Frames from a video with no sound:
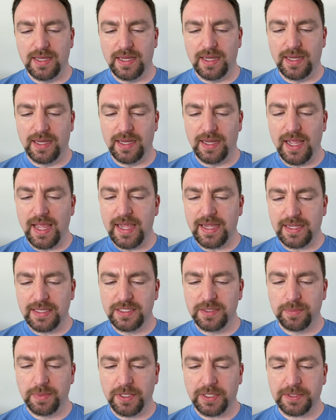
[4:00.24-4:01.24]
uh,
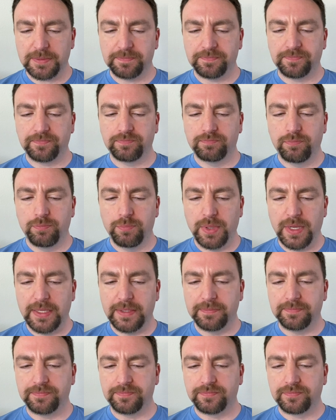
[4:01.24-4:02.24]
Aikins book,
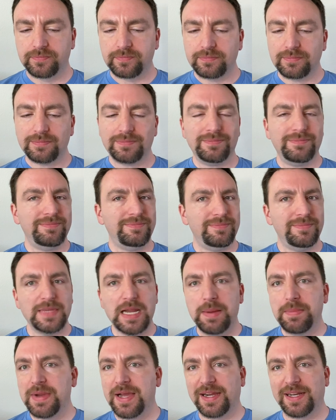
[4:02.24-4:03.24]
but
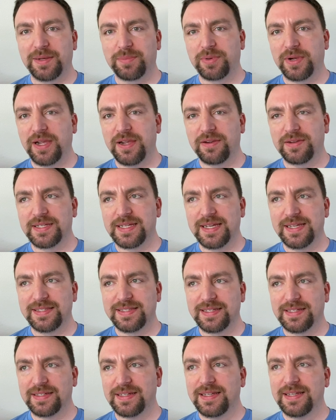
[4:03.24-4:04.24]
I'm not going to prioritize
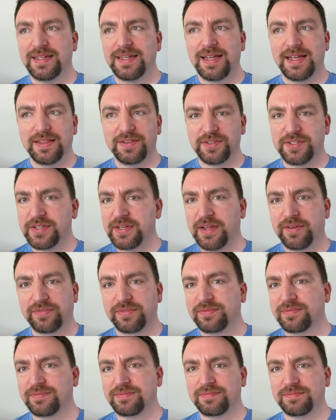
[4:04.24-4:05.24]
it. There's enough
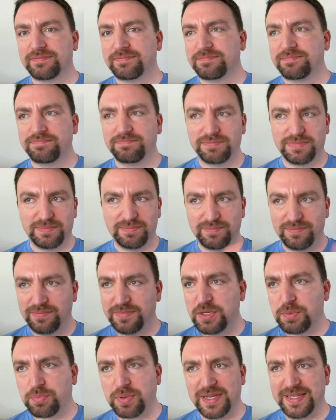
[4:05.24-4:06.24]

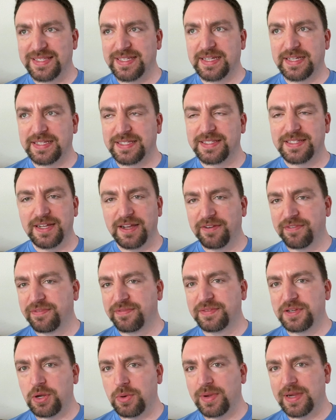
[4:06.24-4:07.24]
depressing
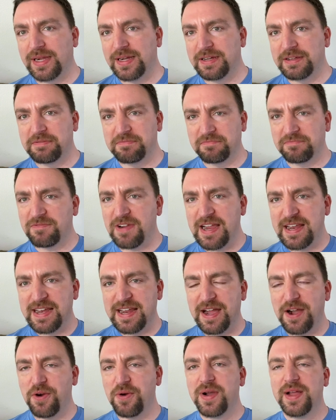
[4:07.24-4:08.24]
stuff going on right
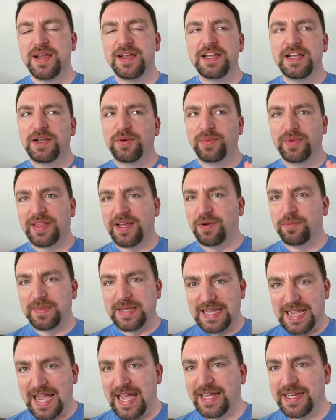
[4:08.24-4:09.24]
now without
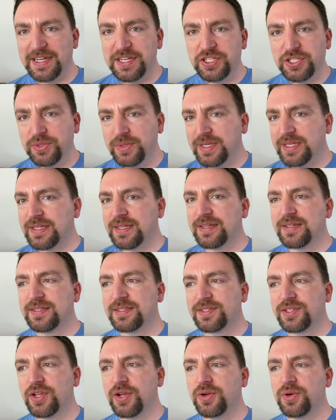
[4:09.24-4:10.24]
me adding to it.
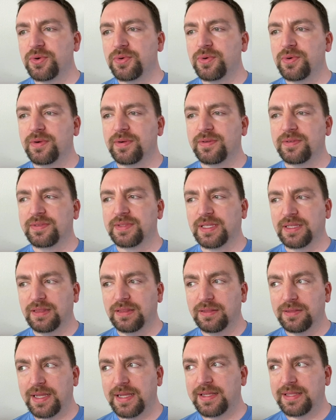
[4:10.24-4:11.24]
So the
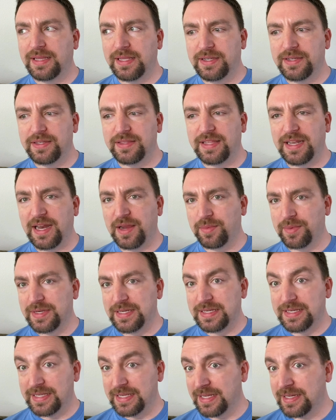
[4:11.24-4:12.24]
likelihood that I
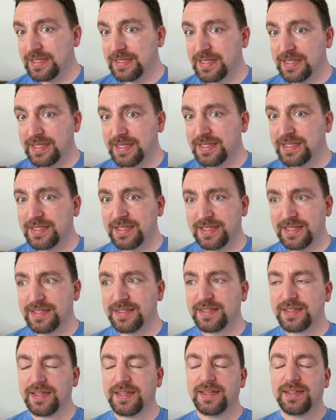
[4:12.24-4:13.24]
would get to this
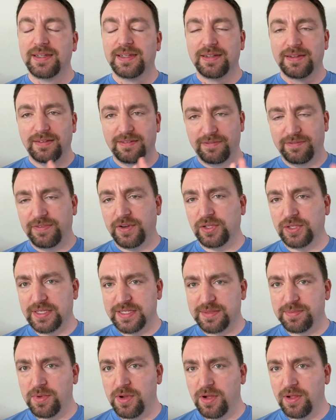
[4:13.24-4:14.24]
is fairly
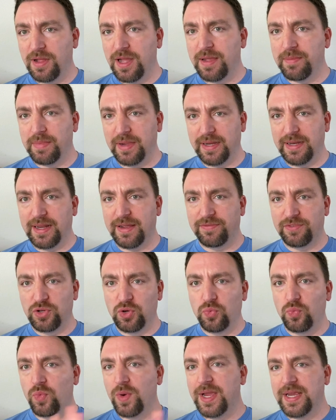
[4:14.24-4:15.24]
small. I might have to
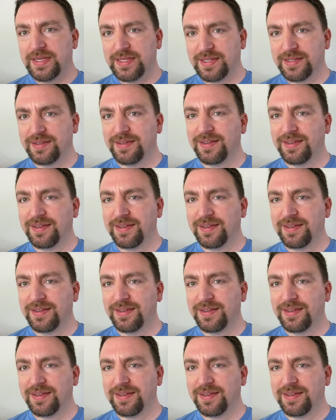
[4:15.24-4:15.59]
wait